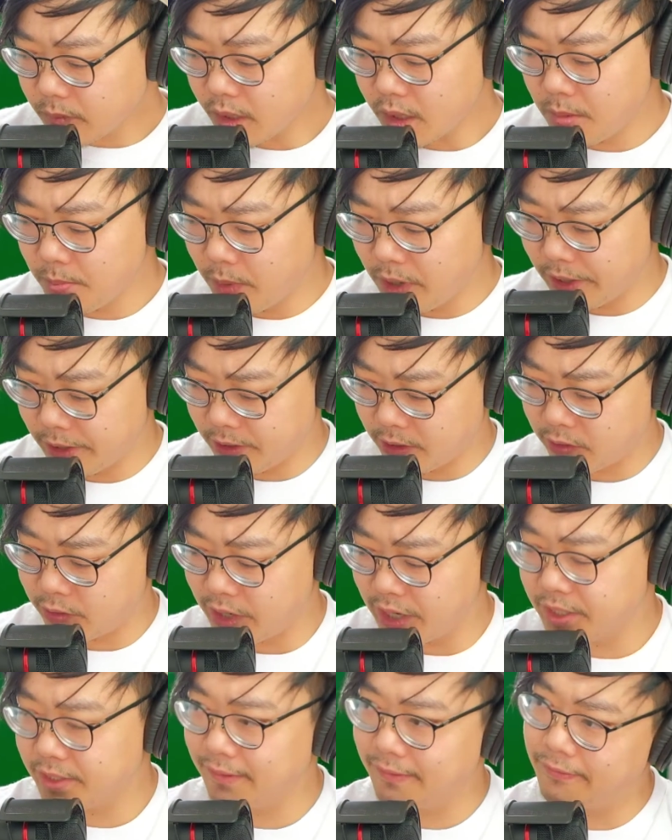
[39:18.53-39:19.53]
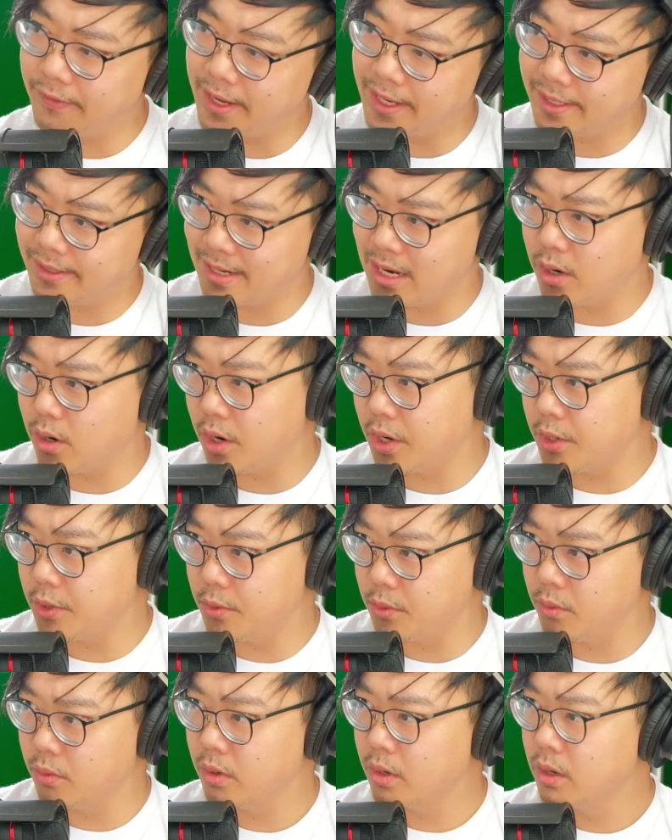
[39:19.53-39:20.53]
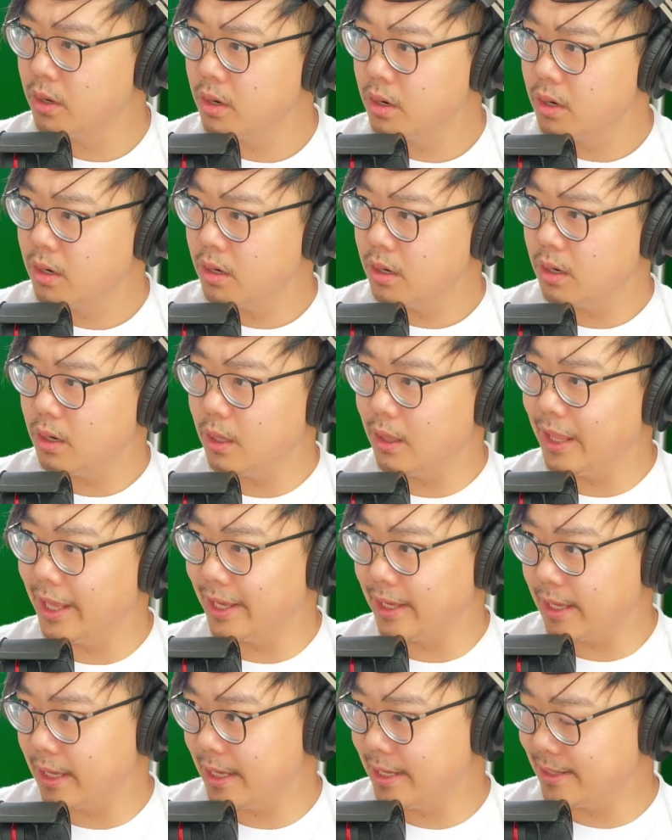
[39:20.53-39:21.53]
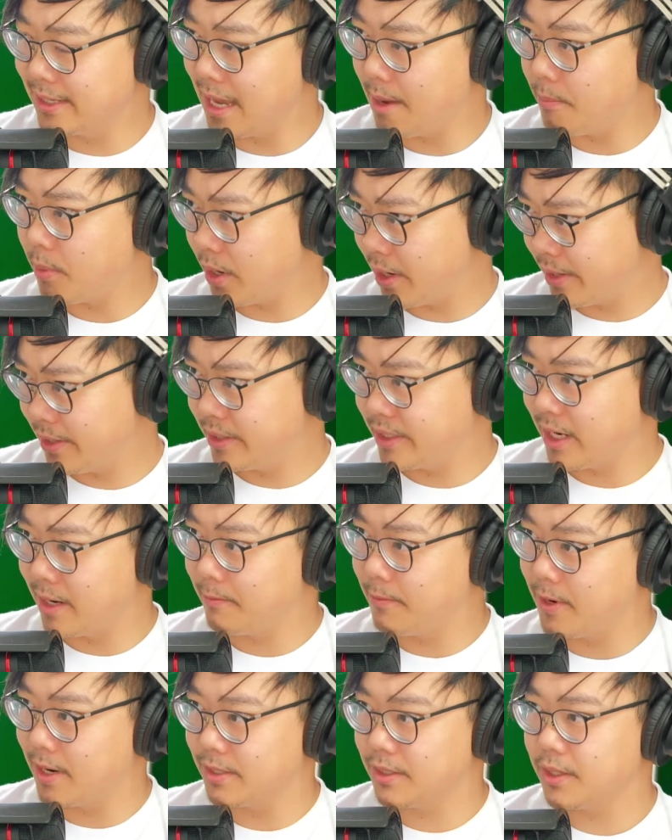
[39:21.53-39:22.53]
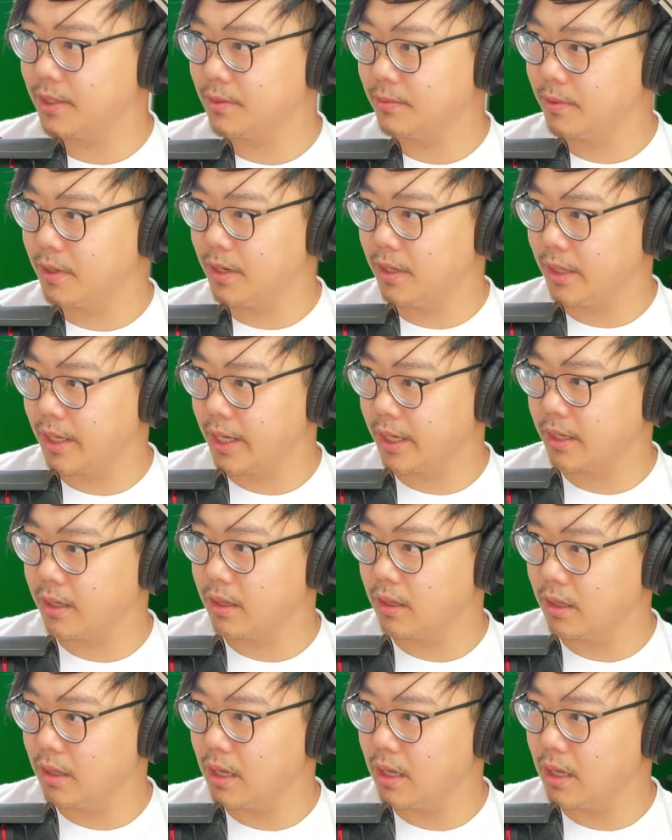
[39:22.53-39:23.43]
part of the creation phase now? Are you like, is that part of the jam process where like,